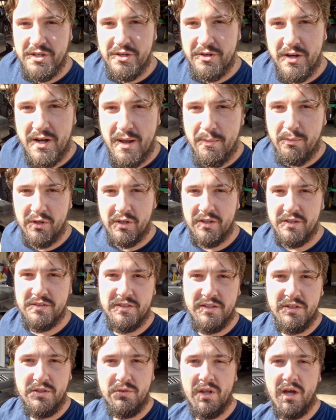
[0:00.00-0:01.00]
here and I'm going to
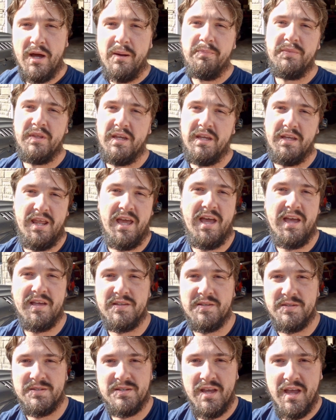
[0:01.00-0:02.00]
continue to update
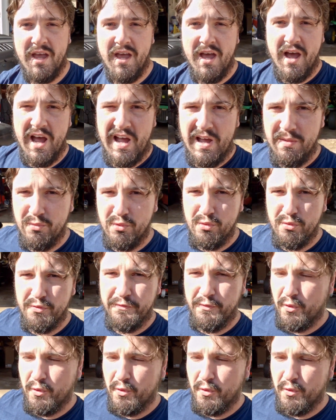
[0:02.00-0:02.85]
as I move